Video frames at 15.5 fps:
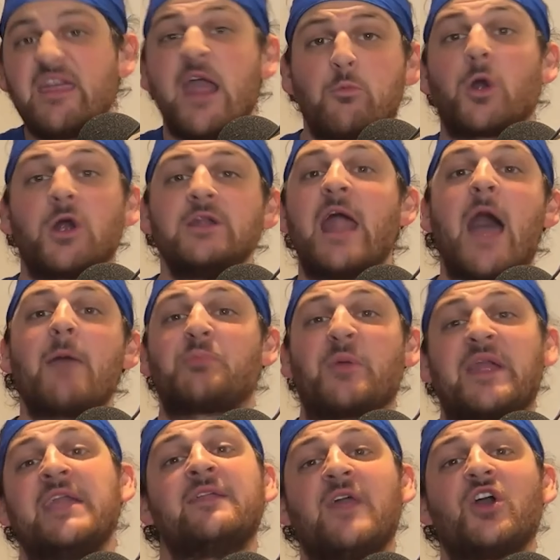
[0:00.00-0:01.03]
They were not
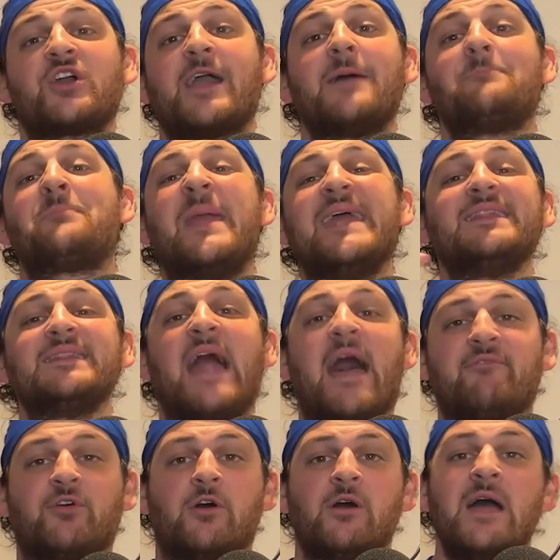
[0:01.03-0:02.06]
bringing their compete
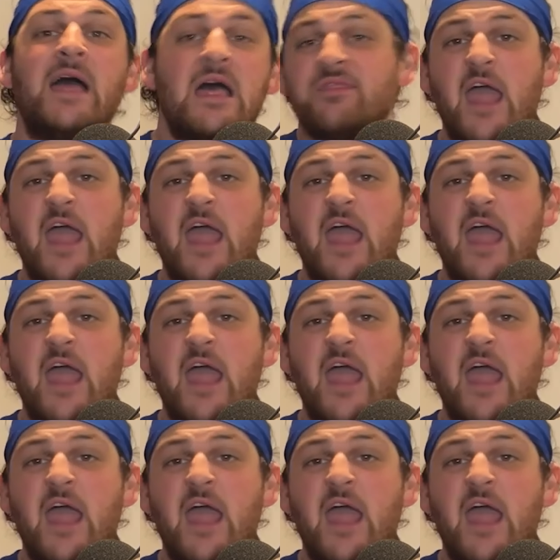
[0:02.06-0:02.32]
level.